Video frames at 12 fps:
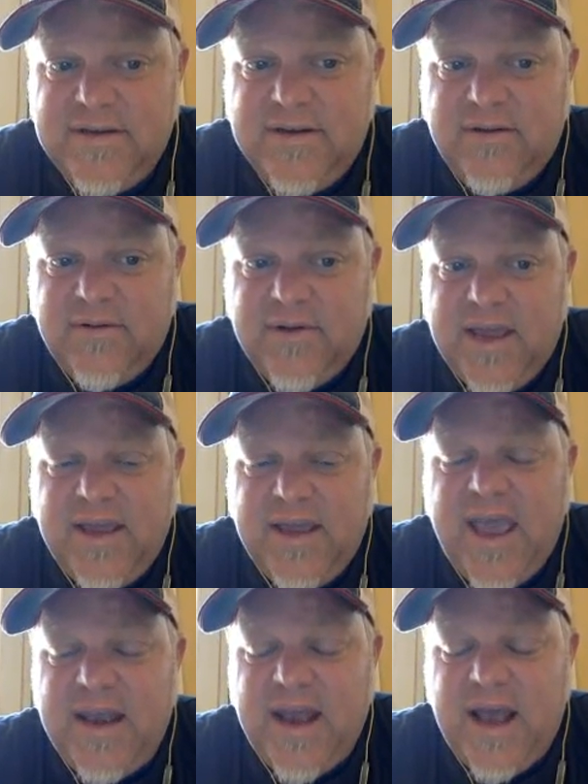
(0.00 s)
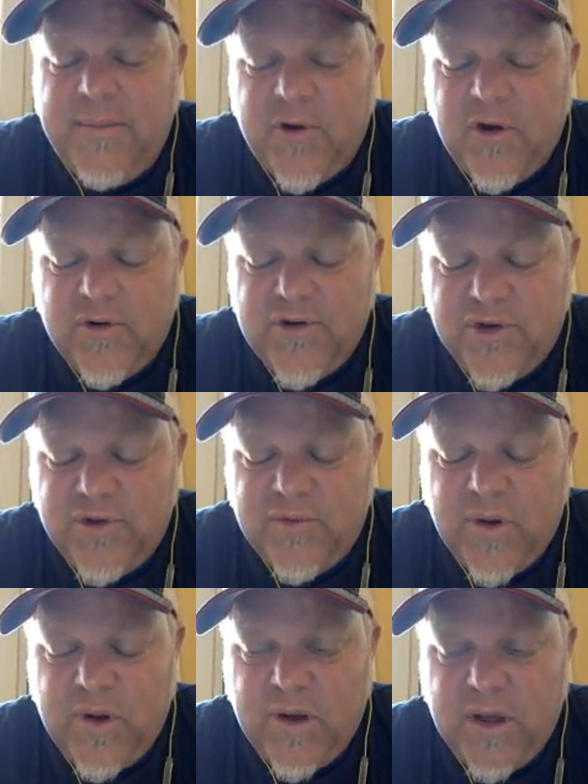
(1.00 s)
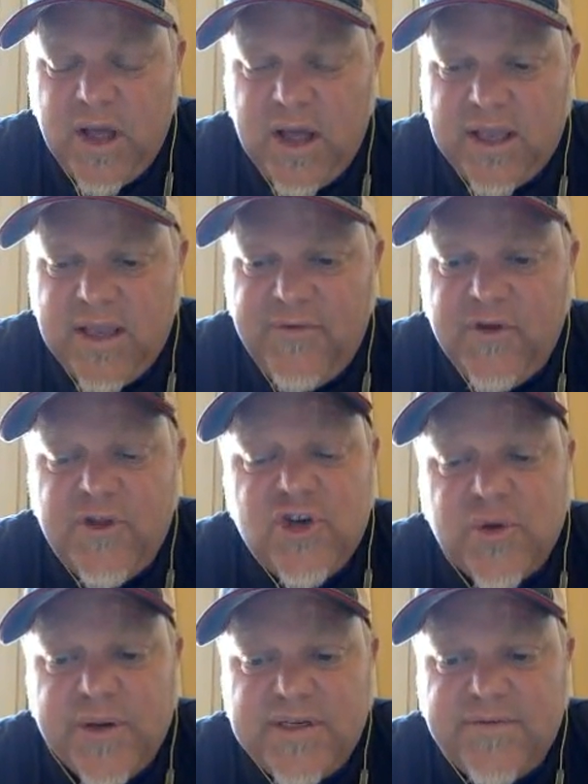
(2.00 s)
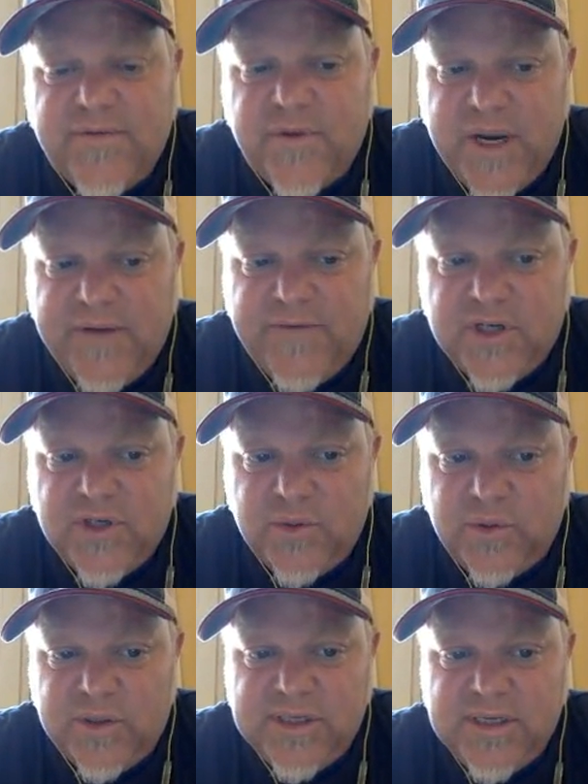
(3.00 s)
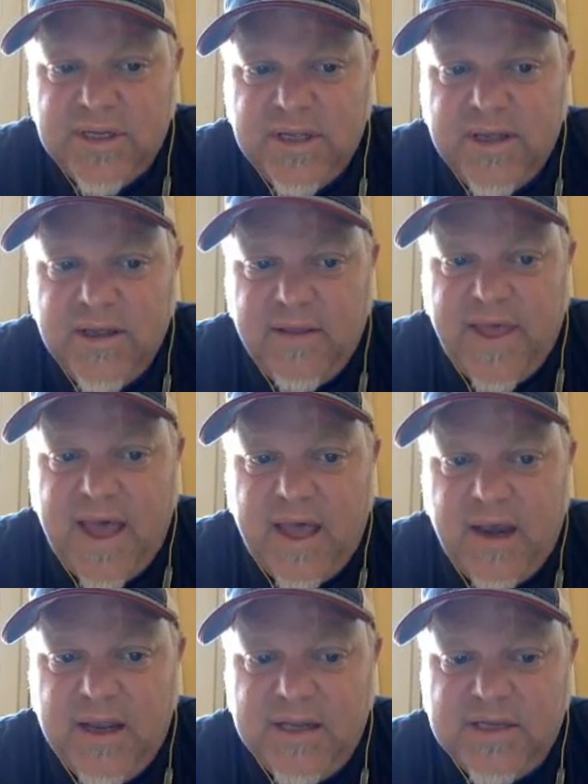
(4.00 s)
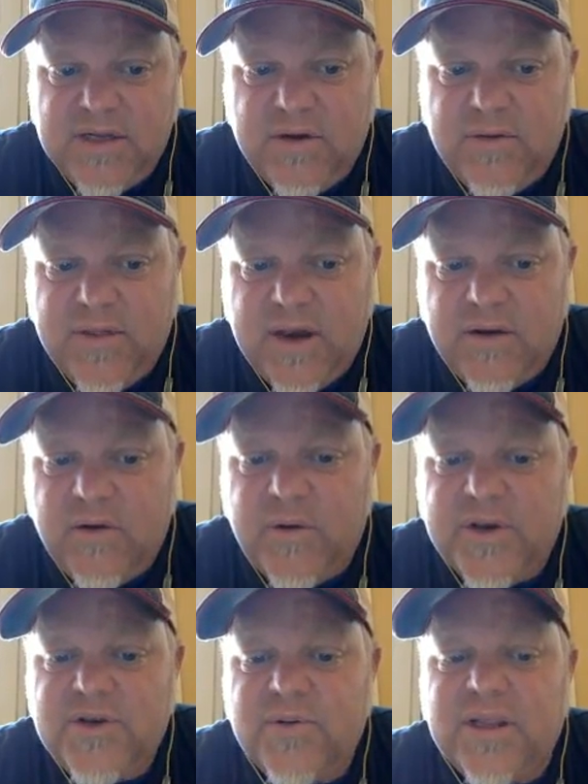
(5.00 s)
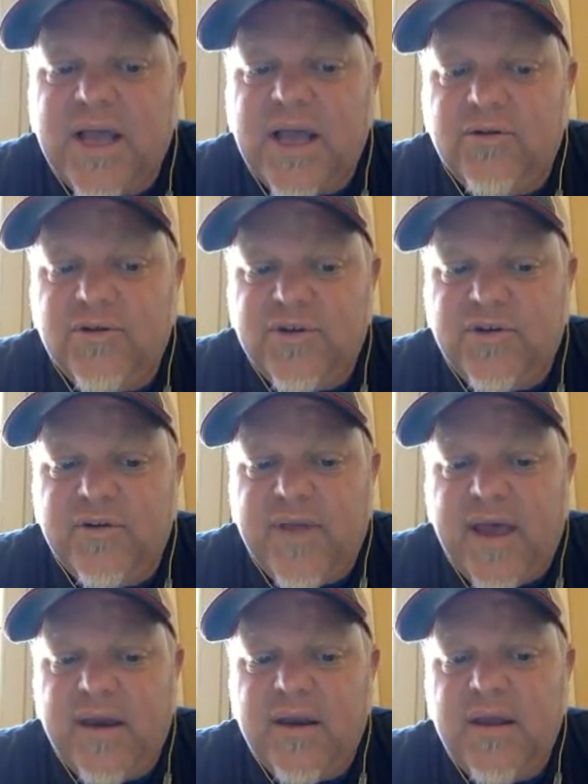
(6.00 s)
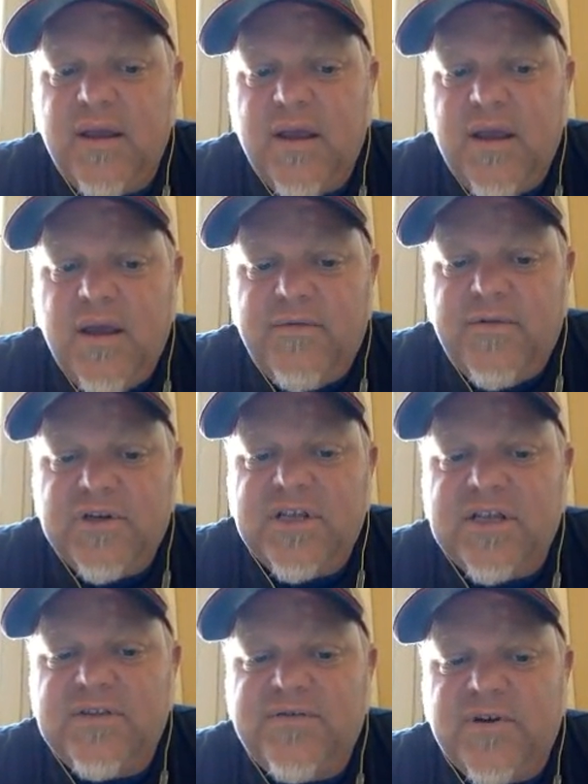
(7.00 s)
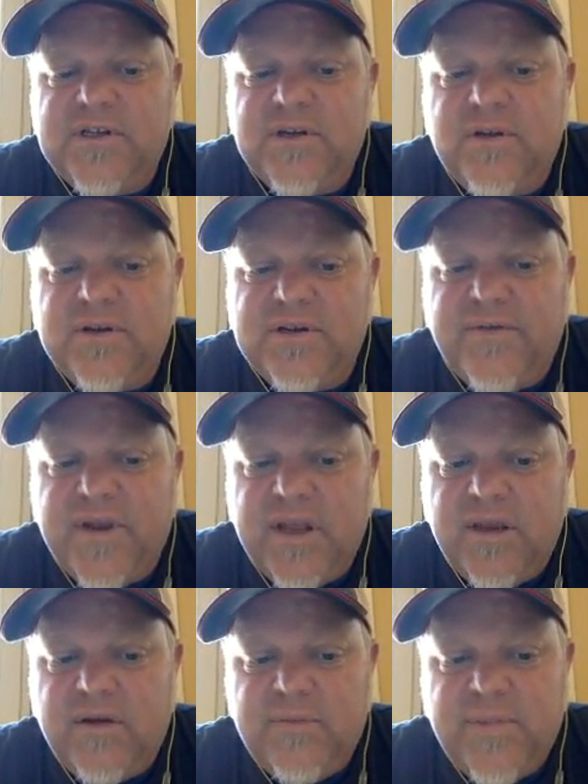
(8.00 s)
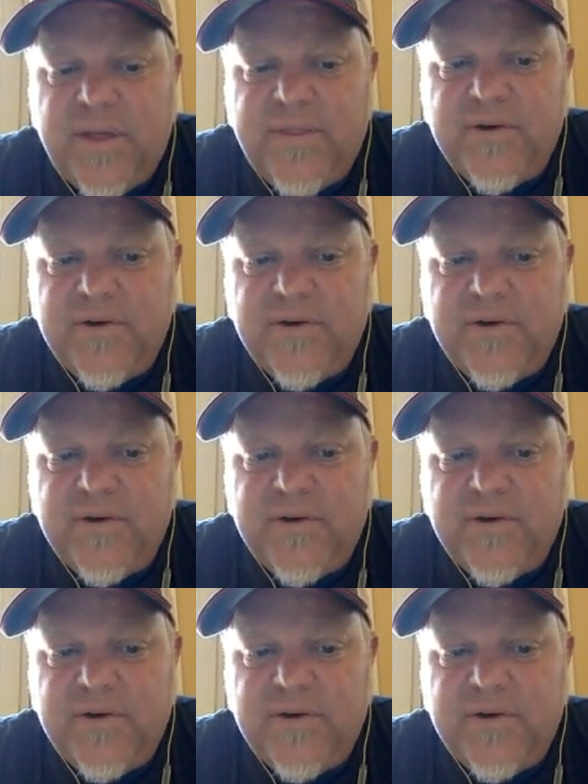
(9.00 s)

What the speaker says: okay? And I'm going to give you the choice of 3 different tools that are going to allow you to do that. First things first, though, there's a video about